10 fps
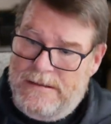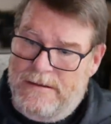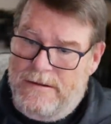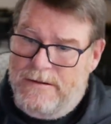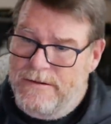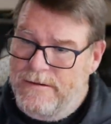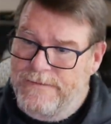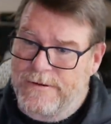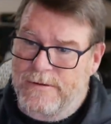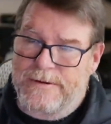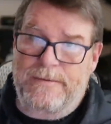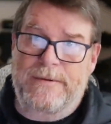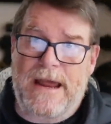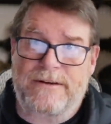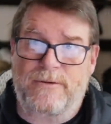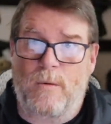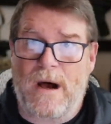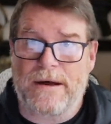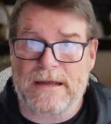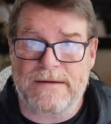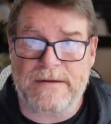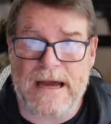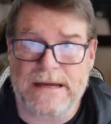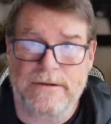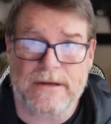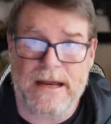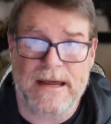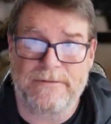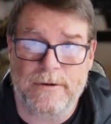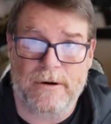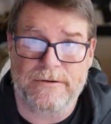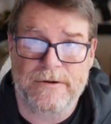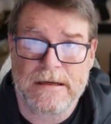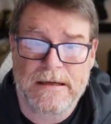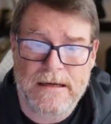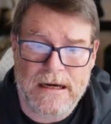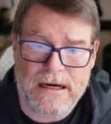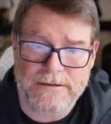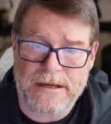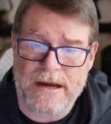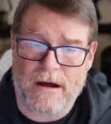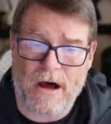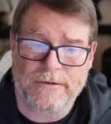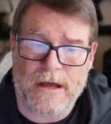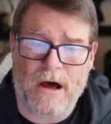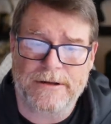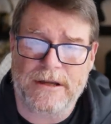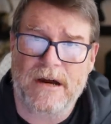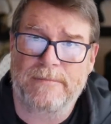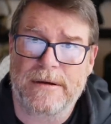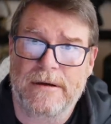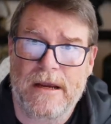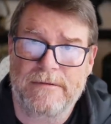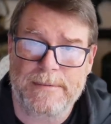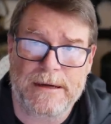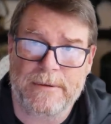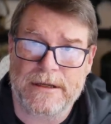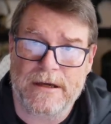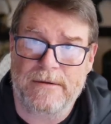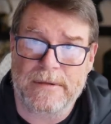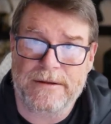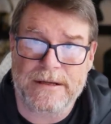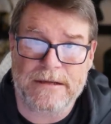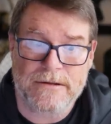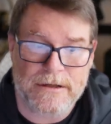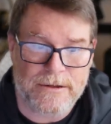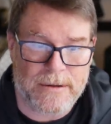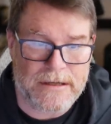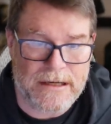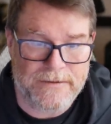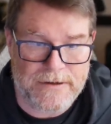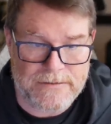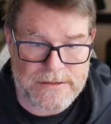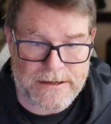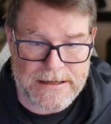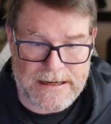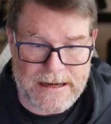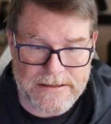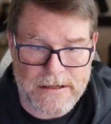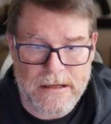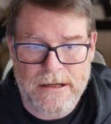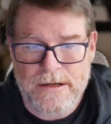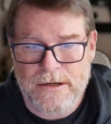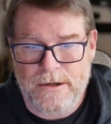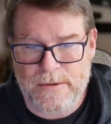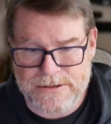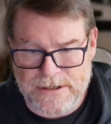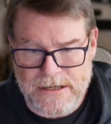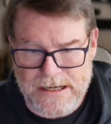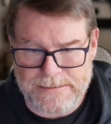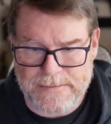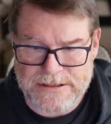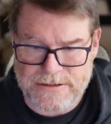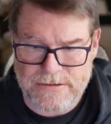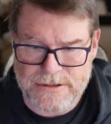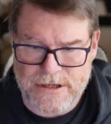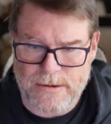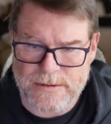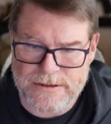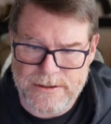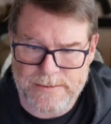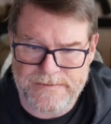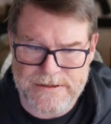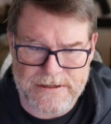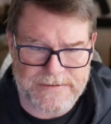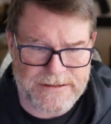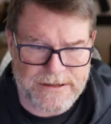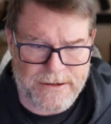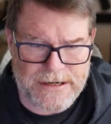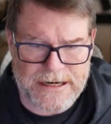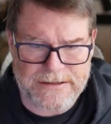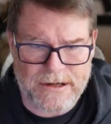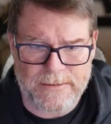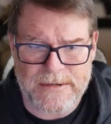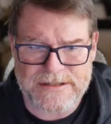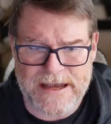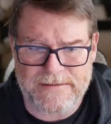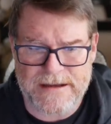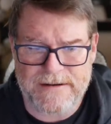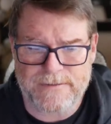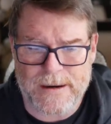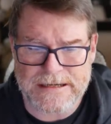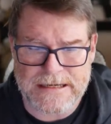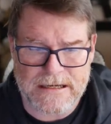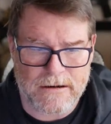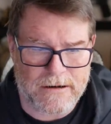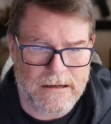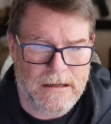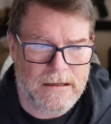If you're a natural wildlife guy, you can have yours. All the government, everybody with the government thing, you can do it. Individuals under the age who wish to hunt must do so with the supervision of an adult. An adult must have a FOID card.